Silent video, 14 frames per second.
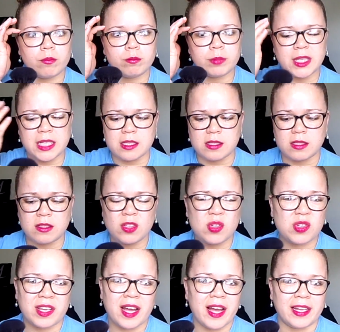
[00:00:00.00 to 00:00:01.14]
because
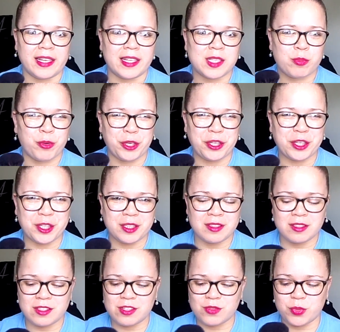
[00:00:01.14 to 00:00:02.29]
usually highlight's pretty good.
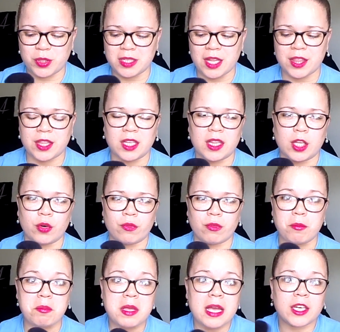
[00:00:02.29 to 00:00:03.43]
There's really nothing there, for
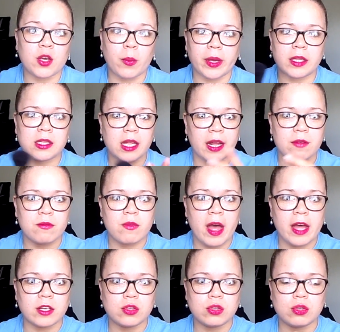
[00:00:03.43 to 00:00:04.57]
me anyway, that I've
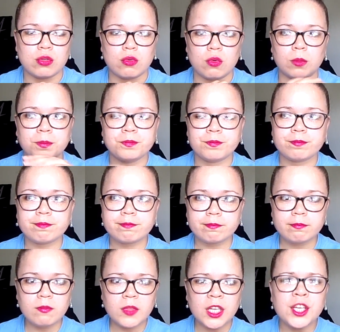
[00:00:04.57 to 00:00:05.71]
had to,
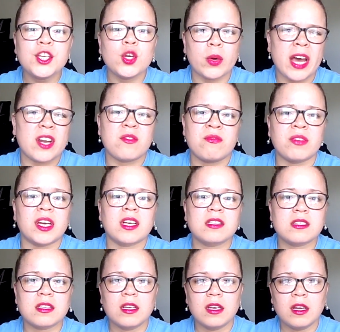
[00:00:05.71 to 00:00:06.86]
kind of
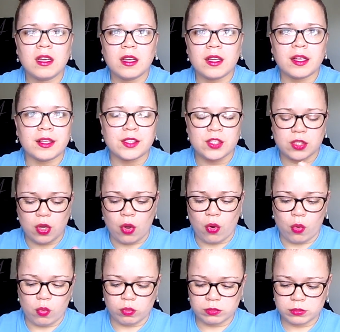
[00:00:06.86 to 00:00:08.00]
fix. And
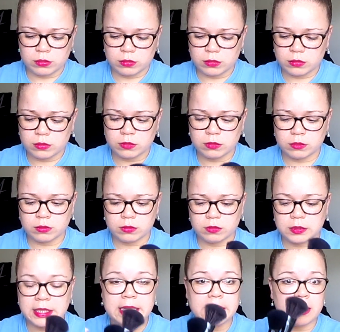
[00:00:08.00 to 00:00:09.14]
so
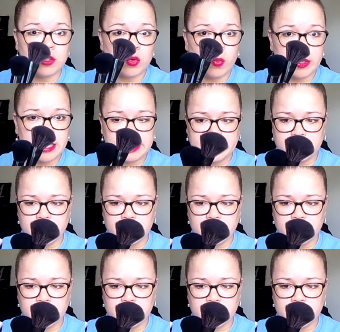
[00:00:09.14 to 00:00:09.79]
these are what I like